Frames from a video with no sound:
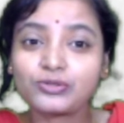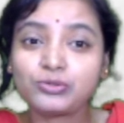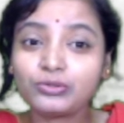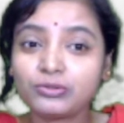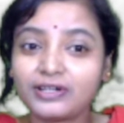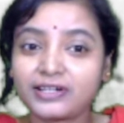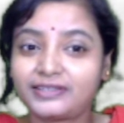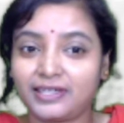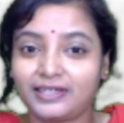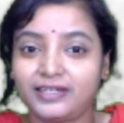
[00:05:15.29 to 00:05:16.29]
Who were
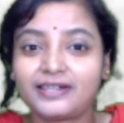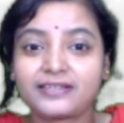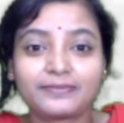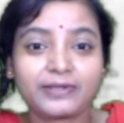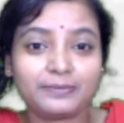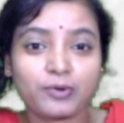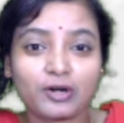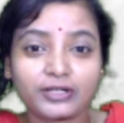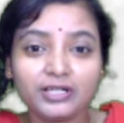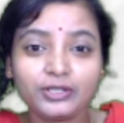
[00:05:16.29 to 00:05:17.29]
they? It is very
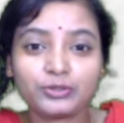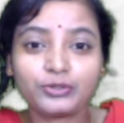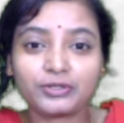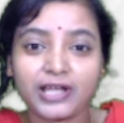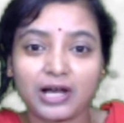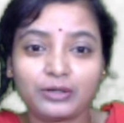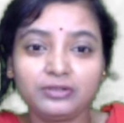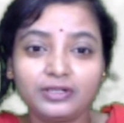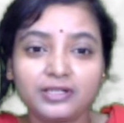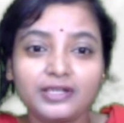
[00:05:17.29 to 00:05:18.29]
important to note down.
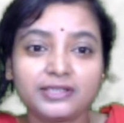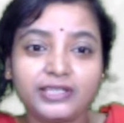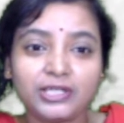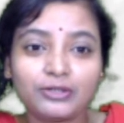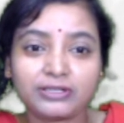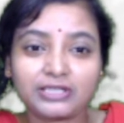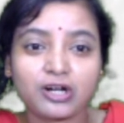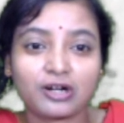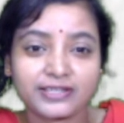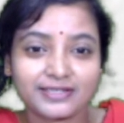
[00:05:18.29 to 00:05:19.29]
They were the
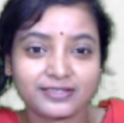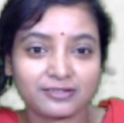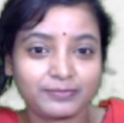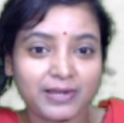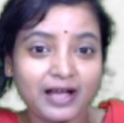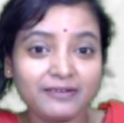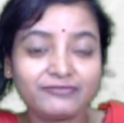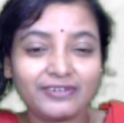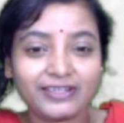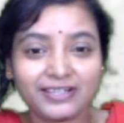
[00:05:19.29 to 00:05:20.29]
goddesses of
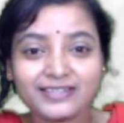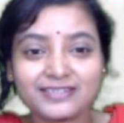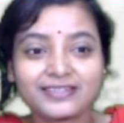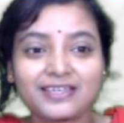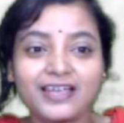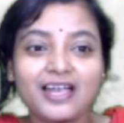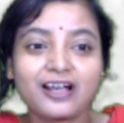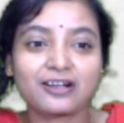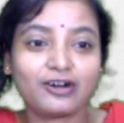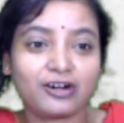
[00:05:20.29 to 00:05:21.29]
love, Venus,
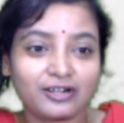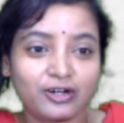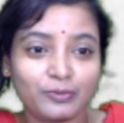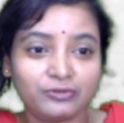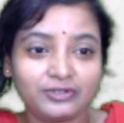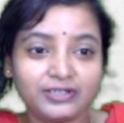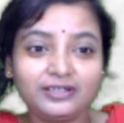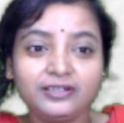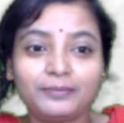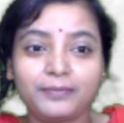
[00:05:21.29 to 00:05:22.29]
god of war,
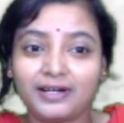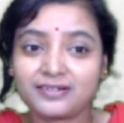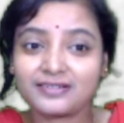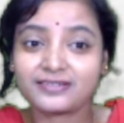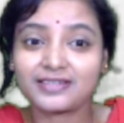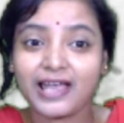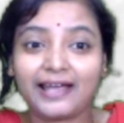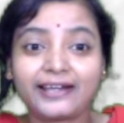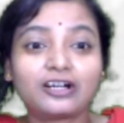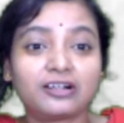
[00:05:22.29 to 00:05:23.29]
Mars,
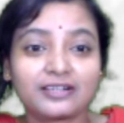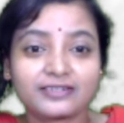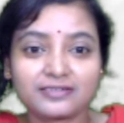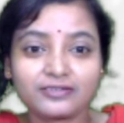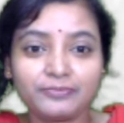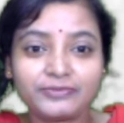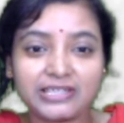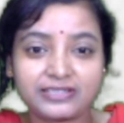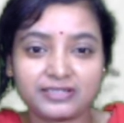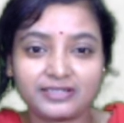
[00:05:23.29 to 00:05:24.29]
and goddesses of
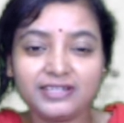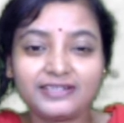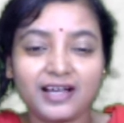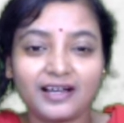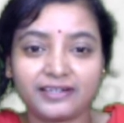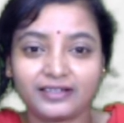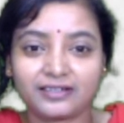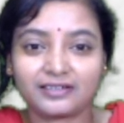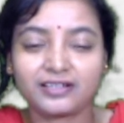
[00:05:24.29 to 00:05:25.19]
chastity, Diana.